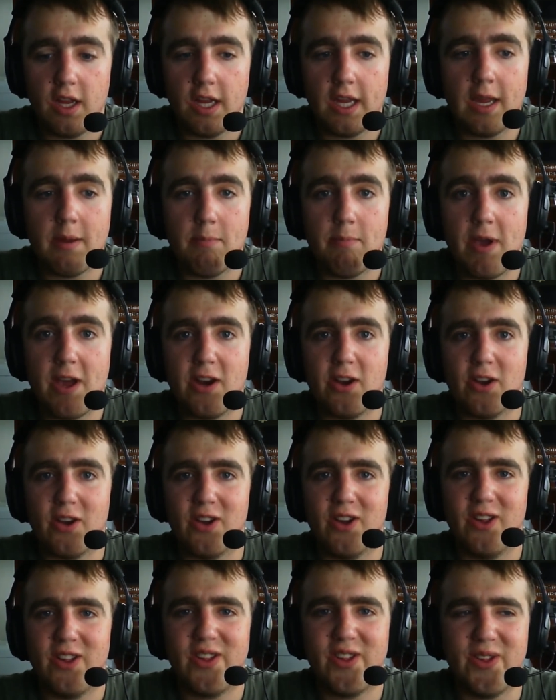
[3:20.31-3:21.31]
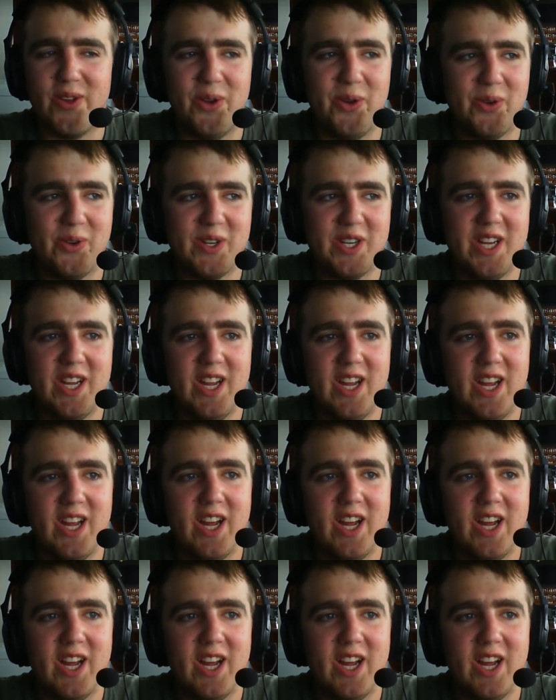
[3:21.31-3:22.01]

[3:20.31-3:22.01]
get better soon.